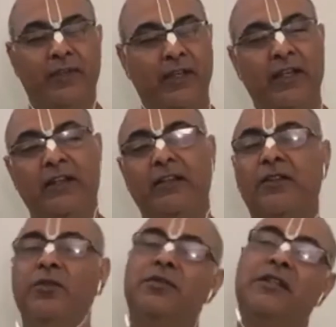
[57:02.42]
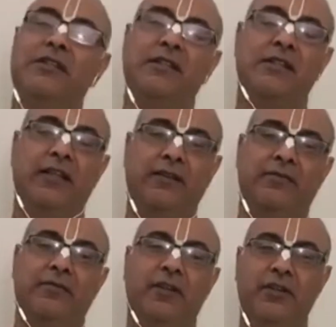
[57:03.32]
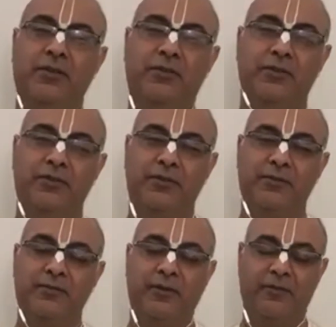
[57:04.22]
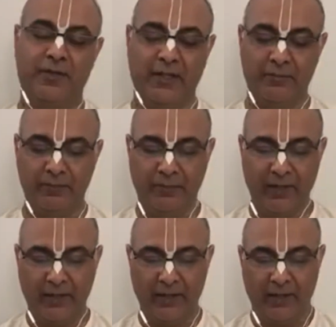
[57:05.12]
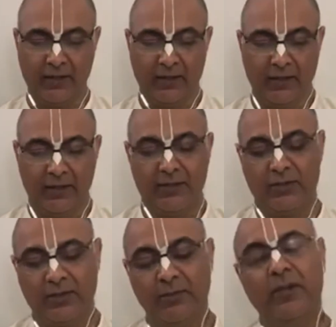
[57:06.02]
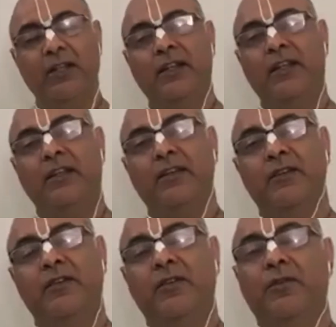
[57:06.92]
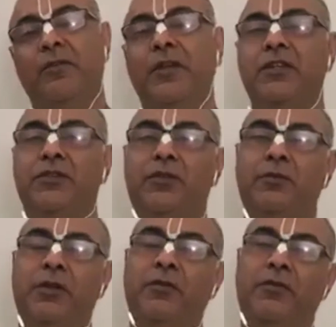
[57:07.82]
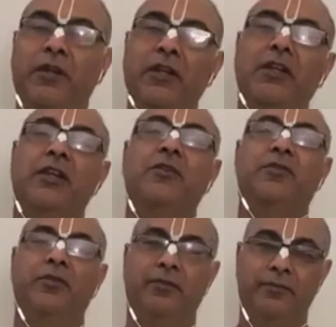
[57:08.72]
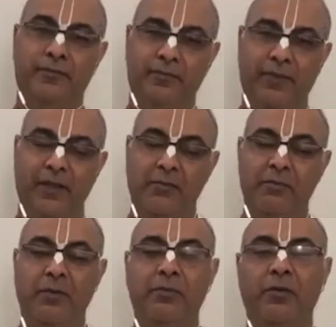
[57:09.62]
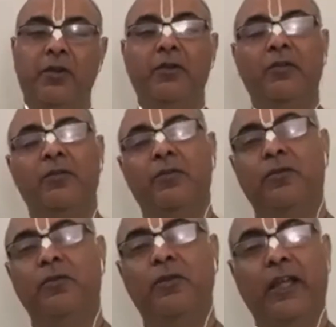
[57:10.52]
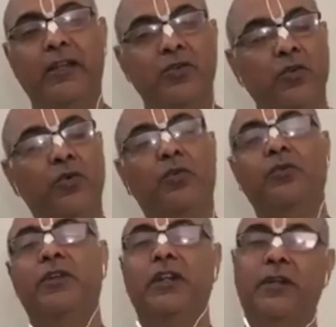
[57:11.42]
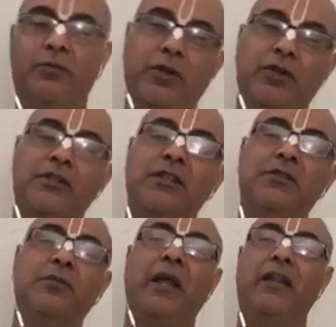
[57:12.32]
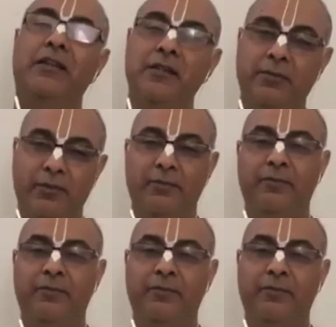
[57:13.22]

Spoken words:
and loses his life in due course of time. So similarly, we should be very careful. People who like to overeat because it's palatable